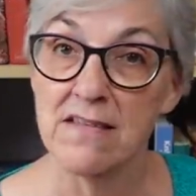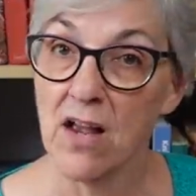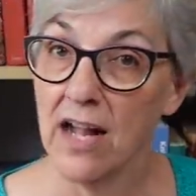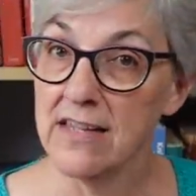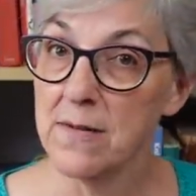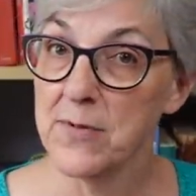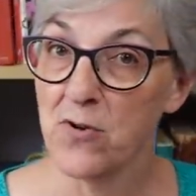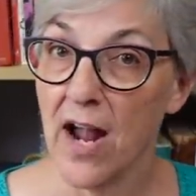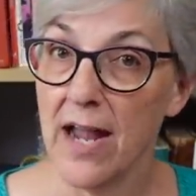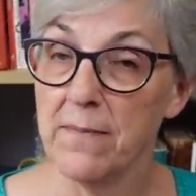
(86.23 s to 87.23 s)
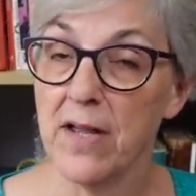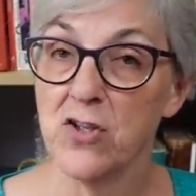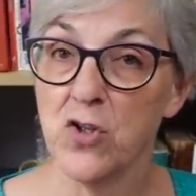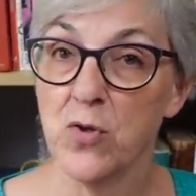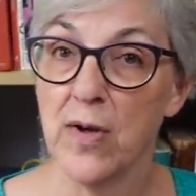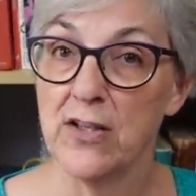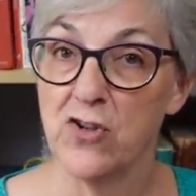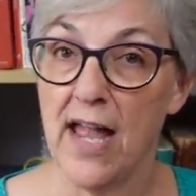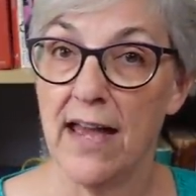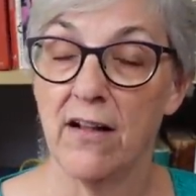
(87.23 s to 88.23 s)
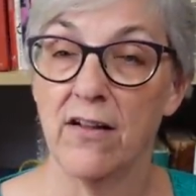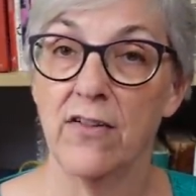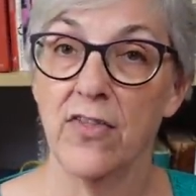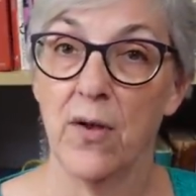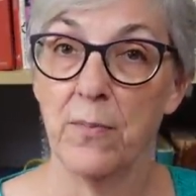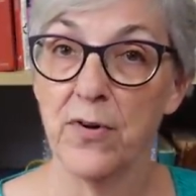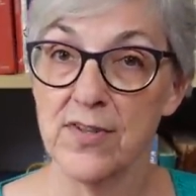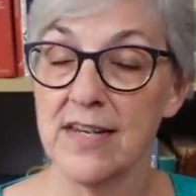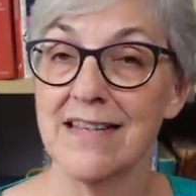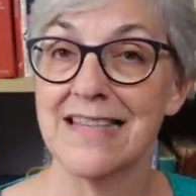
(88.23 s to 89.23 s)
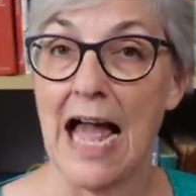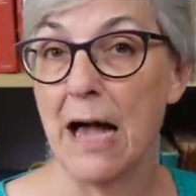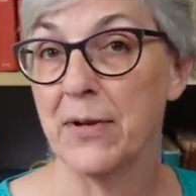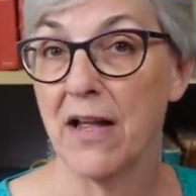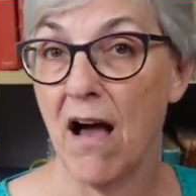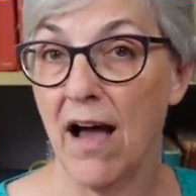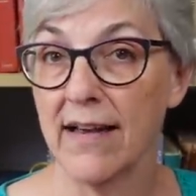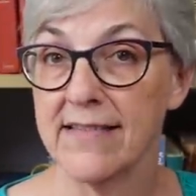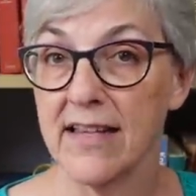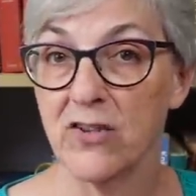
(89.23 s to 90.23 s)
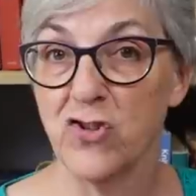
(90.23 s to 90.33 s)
So I subscribe to a channel. The person is Abby Cox.